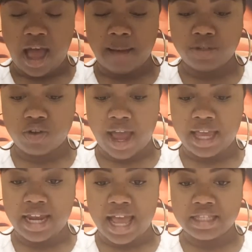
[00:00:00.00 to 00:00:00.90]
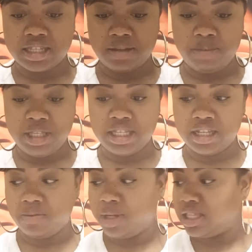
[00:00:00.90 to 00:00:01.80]
I'm trying not to be
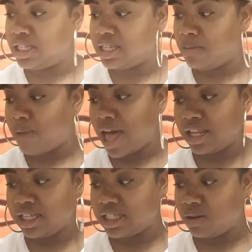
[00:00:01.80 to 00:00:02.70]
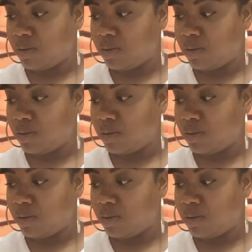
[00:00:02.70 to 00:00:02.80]
dealing with this imbalance or